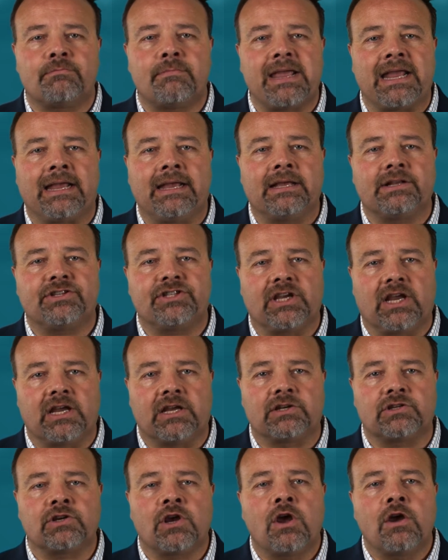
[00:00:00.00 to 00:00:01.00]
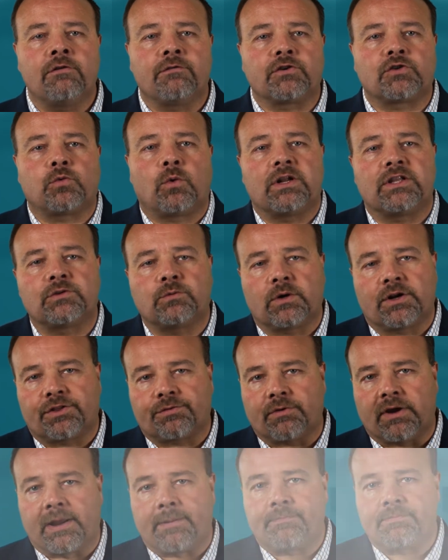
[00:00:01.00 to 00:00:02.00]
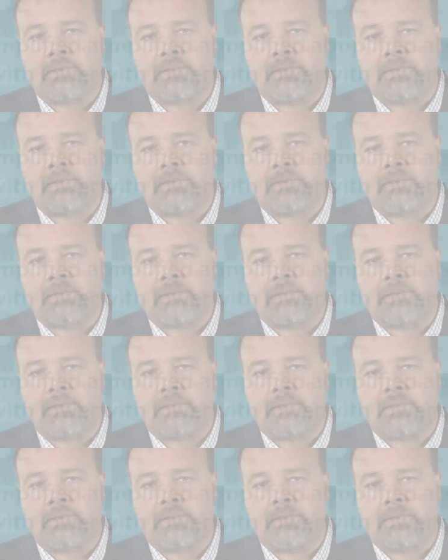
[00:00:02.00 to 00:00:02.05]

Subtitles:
making a change for 2023.